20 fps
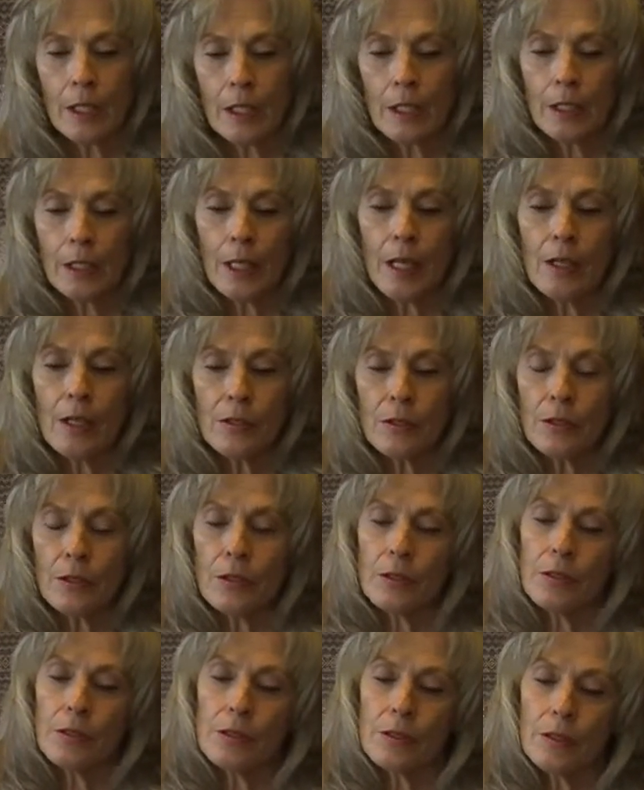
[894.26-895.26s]
Okay, so
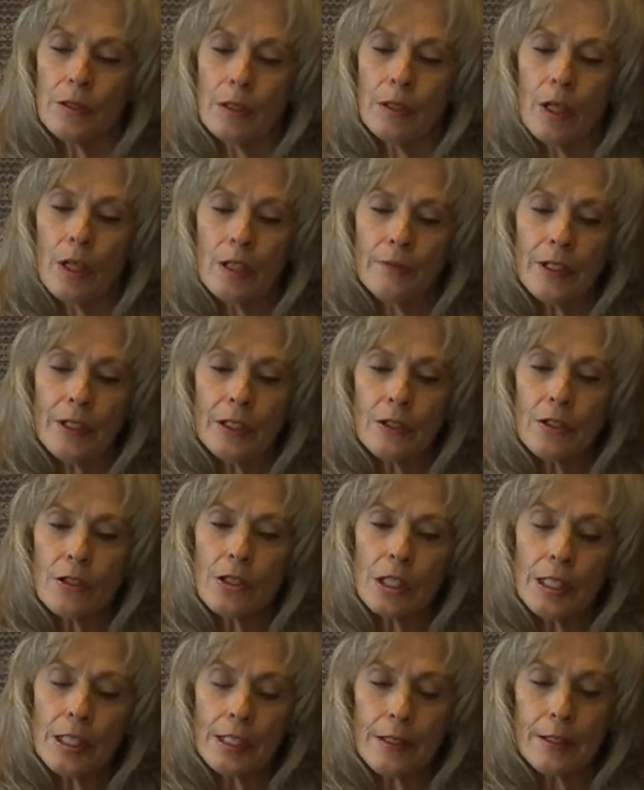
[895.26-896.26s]
there's a lot of
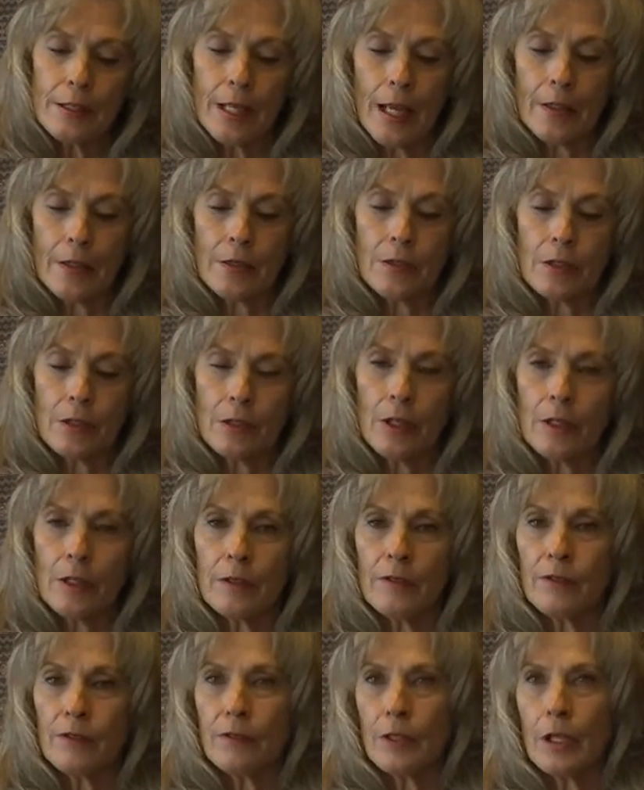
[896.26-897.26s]
energy in that. There's a lot
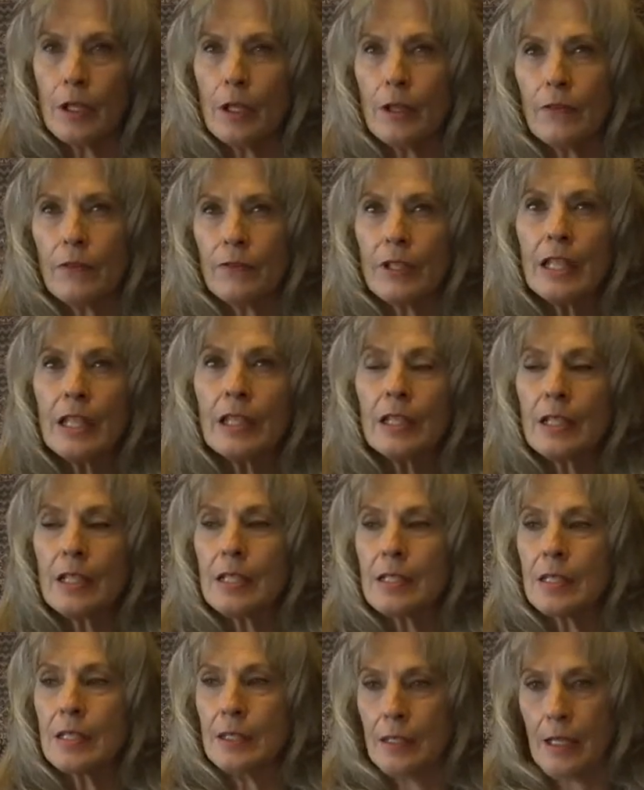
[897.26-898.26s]
of uh,
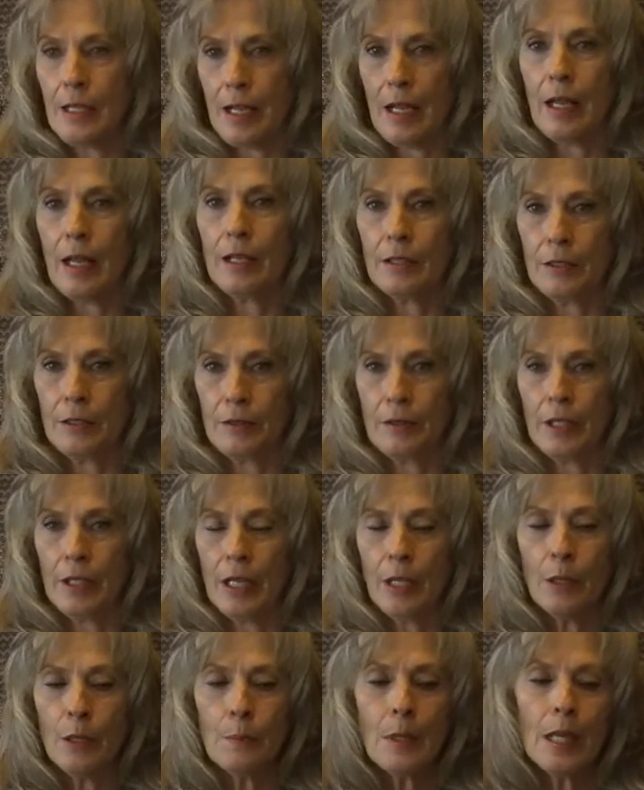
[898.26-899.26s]
feelings in that.
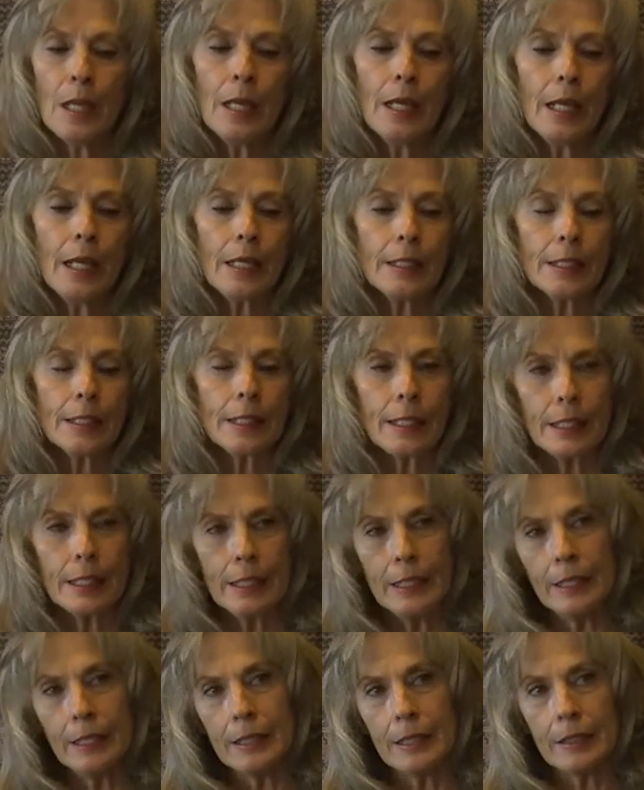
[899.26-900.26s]
Okay, and
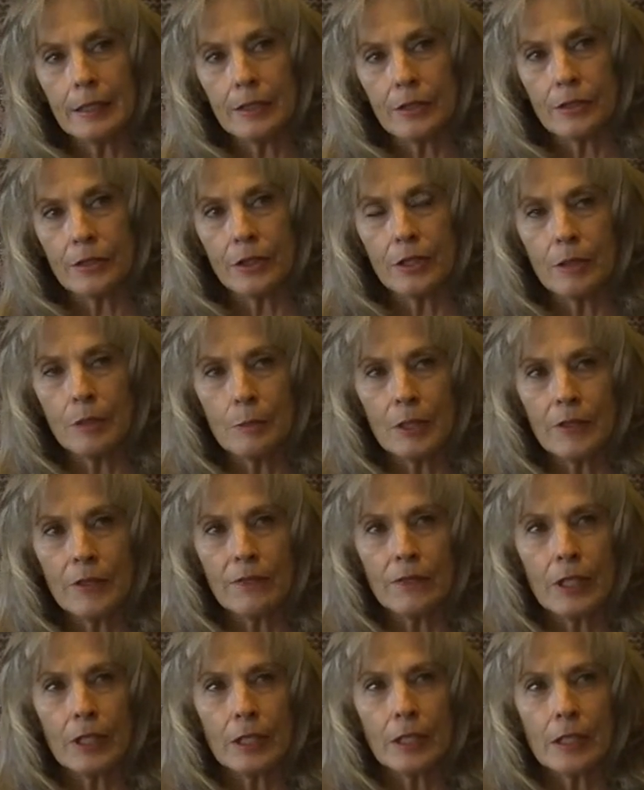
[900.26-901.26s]
again, there's going to be
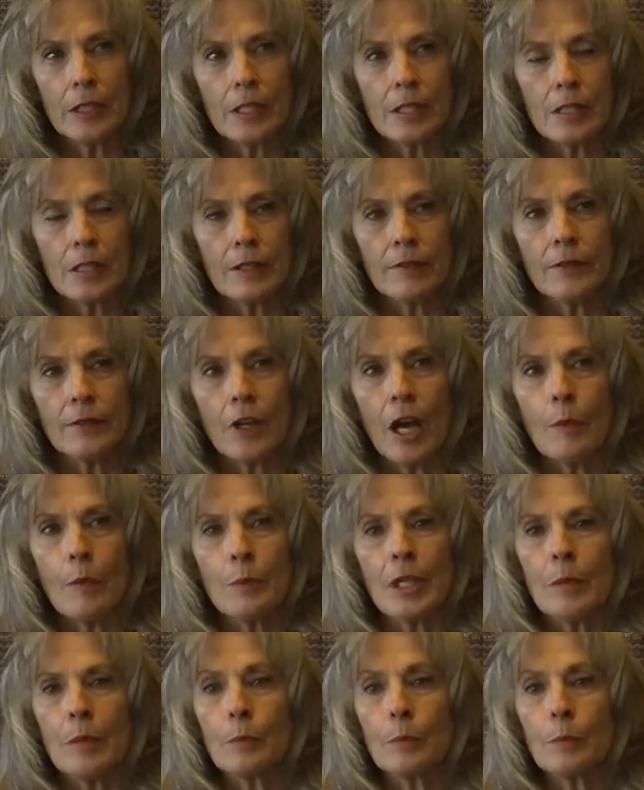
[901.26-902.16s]
feelings of not being